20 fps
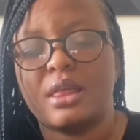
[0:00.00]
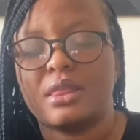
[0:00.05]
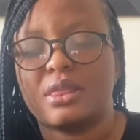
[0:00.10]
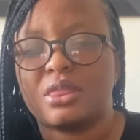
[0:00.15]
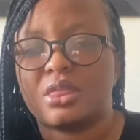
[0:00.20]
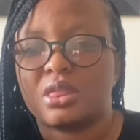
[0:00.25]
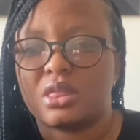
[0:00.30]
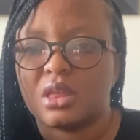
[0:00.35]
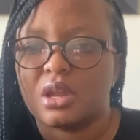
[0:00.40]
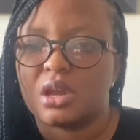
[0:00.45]

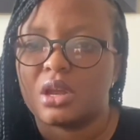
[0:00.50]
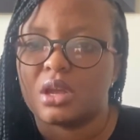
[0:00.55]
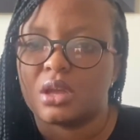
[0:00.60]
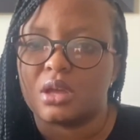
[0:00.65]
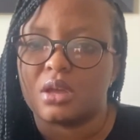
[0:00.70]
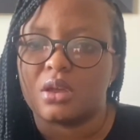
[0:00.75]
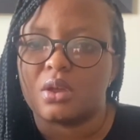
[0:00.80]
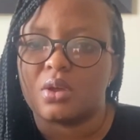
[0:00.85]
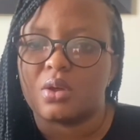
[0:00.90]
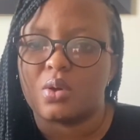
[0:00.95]

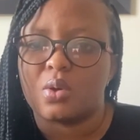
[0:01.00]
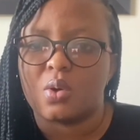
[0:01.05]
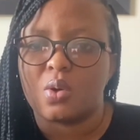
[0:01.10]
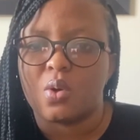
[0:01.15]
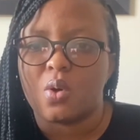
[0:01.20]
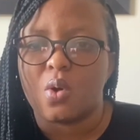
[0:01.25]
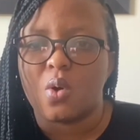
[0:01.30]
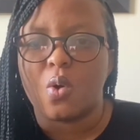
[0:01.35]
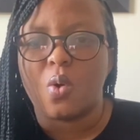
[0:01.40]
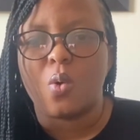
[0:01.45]
3.
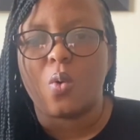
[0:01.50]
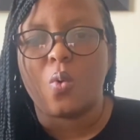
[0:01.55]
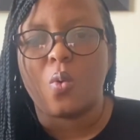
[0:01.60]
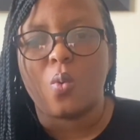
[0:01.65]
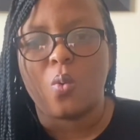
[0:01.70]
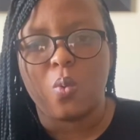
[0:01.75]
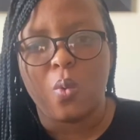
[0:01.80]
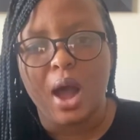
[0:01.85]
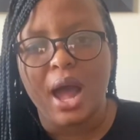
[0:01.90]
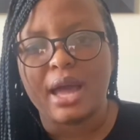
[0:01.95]

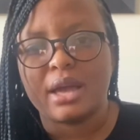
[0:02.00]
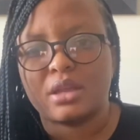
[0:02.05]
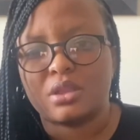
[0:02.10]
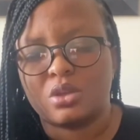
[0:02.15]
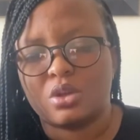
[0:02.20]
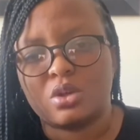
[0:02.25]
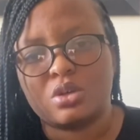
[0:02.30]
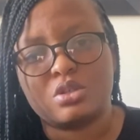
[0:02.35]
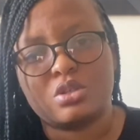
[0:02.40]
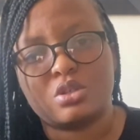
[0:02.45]
Why
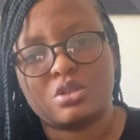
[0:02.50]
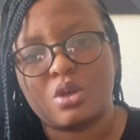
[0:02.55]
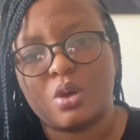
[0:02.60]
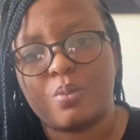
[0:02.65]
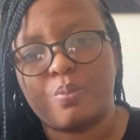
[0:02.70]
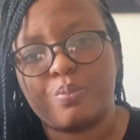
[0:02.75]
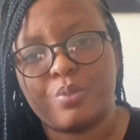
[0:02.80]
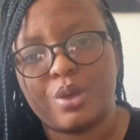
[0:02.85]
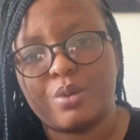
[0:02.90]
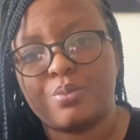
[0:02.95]
does
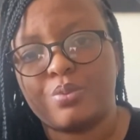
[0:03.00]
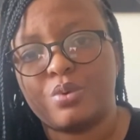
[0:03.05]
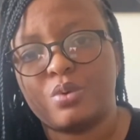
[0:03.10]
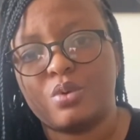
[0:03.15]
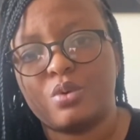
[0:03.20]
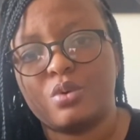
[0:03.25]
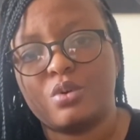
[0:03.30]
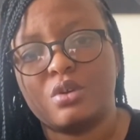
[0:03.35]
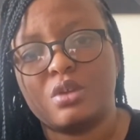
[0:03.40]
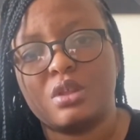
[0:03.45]
some
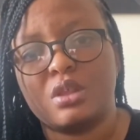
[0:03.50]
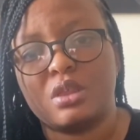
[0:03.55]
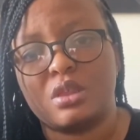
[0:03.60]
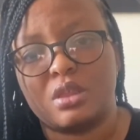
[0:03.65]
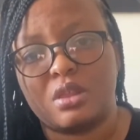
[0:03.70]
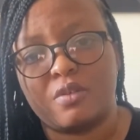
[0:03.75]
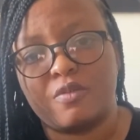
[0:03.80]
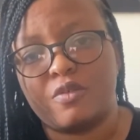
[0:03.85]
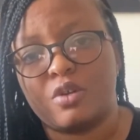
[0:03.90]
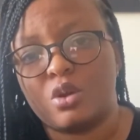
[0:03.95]
people
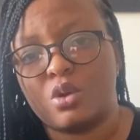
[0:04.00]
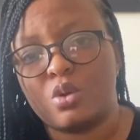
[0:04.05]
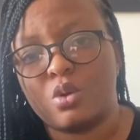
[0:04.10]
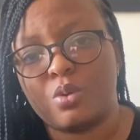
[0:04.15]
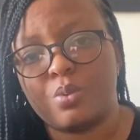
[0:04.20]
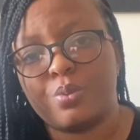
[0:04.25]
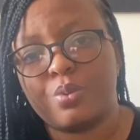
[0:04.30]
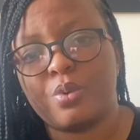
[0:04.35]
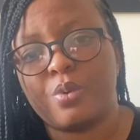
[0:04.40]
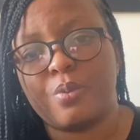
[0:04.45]

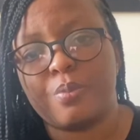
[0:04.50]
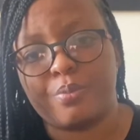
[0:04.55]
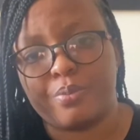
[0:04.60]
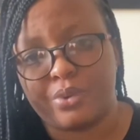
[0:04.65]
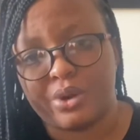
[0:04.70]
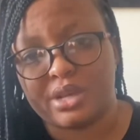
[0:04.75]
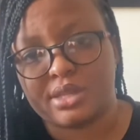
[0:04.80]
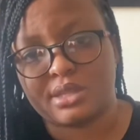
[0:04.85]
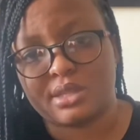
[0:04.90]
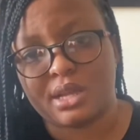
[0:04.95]
develop
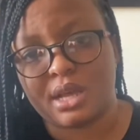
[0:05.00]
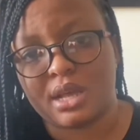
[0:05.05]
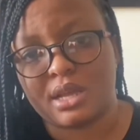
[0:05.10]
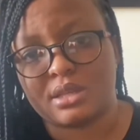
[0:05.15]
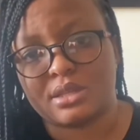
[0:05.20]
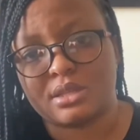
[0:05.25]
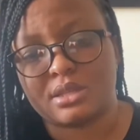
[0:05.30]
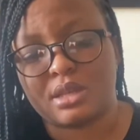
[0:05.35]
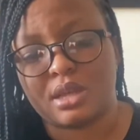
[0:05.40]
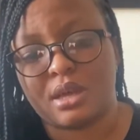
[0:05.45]
breast
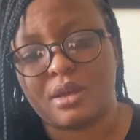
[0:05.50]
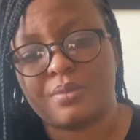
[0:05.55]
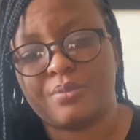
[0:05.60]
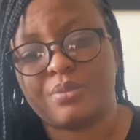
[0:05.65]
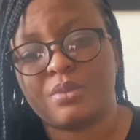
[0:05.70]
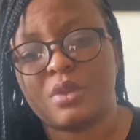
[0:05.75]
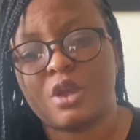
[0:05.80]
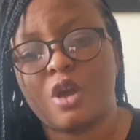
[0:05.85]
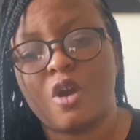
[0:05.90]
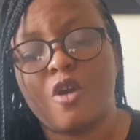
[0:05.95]
cancer?
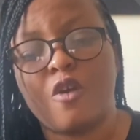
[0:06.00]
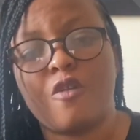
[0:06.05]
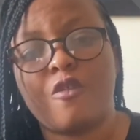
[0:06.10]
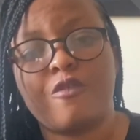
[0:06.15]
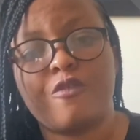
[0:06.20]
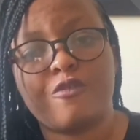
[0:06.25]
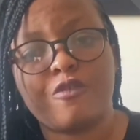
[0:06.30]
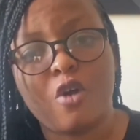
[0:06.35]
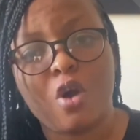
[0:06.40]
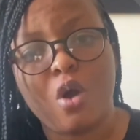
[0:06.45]

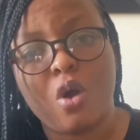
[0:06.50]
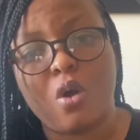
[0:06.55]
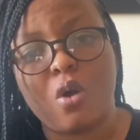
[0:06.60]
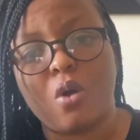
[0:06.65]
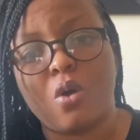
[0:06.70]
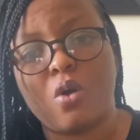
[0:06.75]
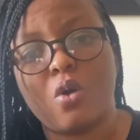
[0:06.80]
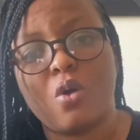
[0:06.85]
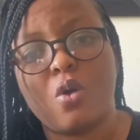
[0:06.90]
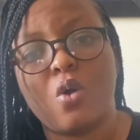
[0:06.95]

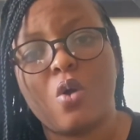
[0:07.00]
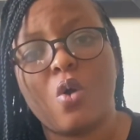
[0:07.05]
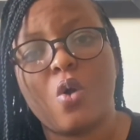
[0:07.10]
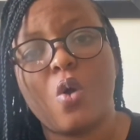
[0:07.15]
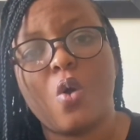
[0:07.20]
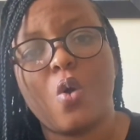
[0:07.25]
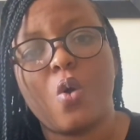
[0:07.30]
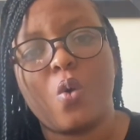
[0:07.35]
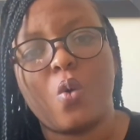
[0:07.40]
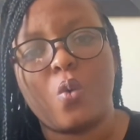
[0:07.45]
4.
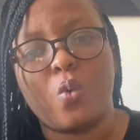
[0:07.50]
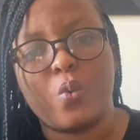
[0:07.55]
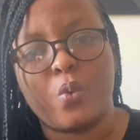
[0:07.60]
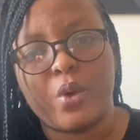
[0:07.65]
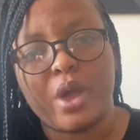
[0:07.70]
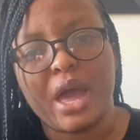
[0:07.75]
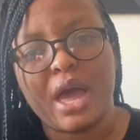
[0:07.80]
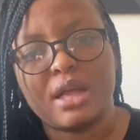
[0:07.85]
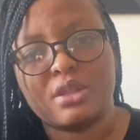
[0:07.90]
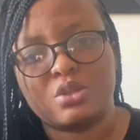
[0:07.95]

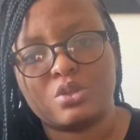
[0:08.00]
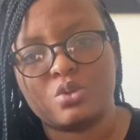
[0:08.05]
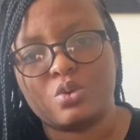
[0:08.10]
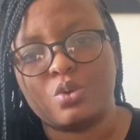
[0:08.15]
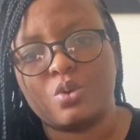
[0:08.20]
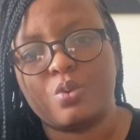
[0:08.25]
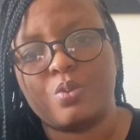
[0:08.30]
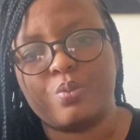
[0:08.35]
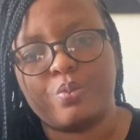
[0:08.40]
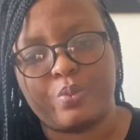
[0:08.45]
Where
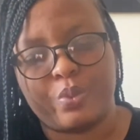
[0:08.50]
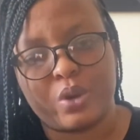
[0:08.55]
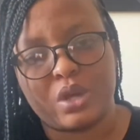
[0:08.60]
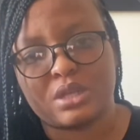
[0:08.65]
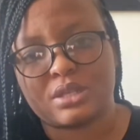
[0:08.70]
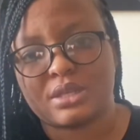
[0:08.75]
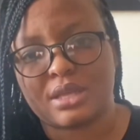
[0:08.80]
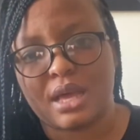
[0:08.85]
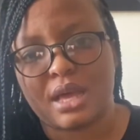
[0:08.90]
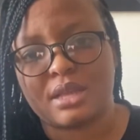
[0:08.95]
do
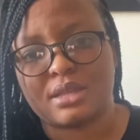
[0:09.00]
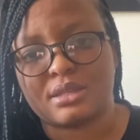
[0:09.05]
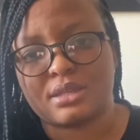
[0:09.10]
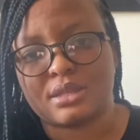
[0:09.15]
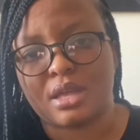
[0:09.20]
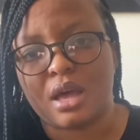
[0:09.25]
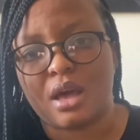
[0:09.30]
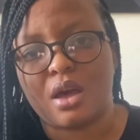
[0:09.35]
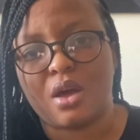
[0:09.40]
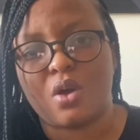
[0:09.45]
breast
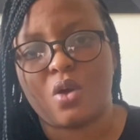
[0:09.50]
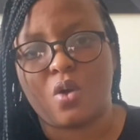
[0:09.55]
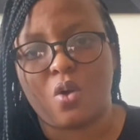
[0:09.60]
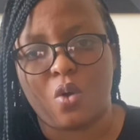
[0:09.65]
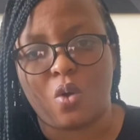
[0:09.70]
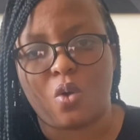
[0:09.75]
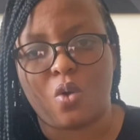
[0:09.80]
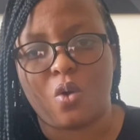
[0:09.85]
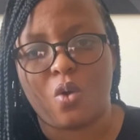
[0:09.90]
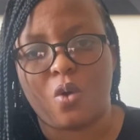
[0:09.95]
cancer
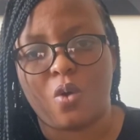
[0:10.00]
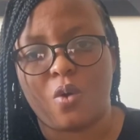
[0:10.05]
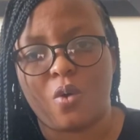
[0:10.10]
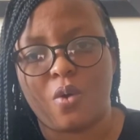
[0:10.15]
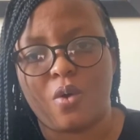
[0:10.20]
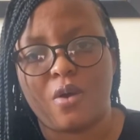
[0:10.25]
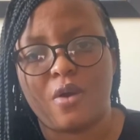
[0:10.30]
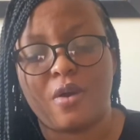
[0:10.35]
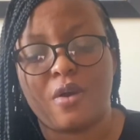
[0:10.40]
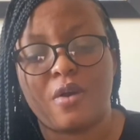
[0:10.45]
occur?
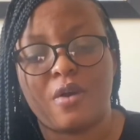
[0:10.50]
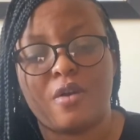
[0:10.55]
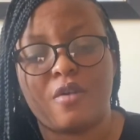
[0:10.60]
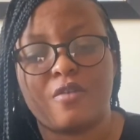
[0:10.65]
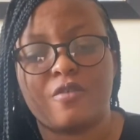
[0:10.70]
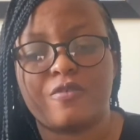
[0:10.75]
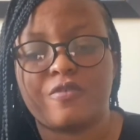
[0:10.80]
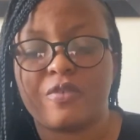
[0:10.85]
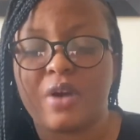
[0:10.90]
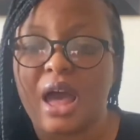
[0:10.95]

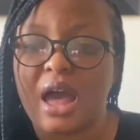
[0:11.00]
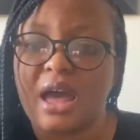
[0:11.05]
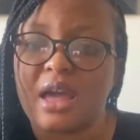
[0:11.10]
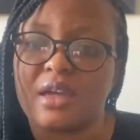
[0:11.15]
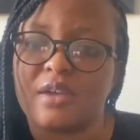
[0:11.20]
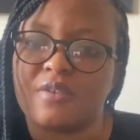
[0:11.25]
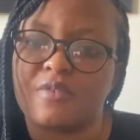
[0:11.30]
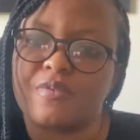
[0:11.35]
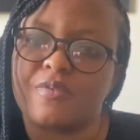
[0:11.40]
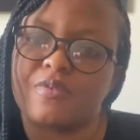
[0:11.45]

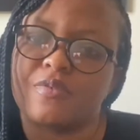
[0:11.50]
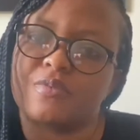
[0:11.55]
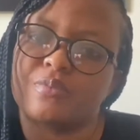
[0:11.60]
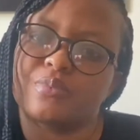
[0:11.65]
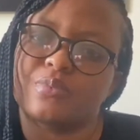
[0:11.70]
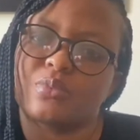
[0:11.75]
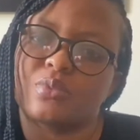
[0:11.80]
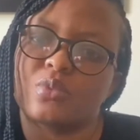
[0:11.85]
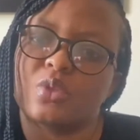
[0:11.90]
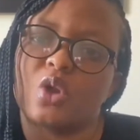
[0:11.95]
5.
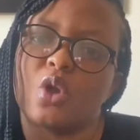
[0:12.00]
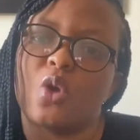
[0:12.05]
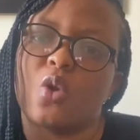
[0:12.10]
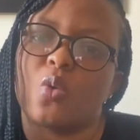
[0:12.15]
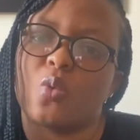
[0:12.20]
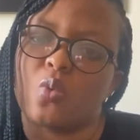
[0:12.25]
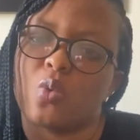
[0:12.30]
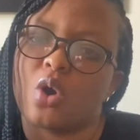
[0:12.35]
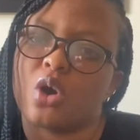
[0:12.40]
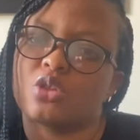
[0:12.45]

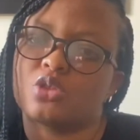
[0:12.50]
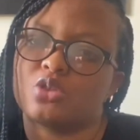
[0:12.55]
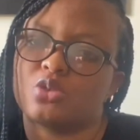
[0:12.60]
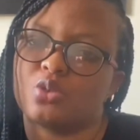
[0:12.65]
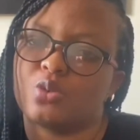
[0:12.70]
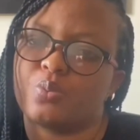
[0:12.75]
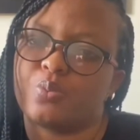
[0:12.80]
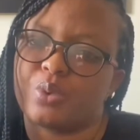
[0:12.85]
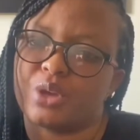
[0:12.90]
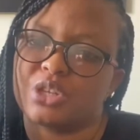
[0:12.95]
What do
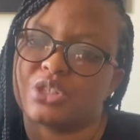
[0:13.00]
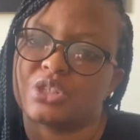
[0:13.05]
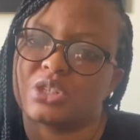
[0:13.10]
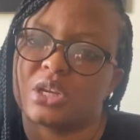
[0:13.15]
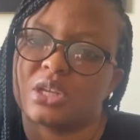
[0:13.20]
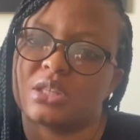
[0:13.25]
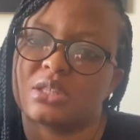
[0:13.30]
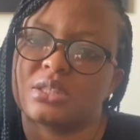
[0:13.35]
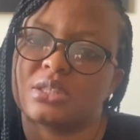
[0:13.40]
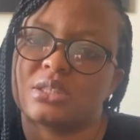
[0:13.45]

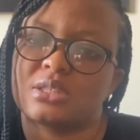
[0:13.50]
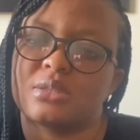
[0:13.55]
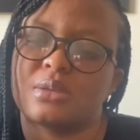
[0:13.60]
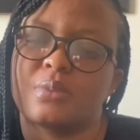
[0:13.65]
patients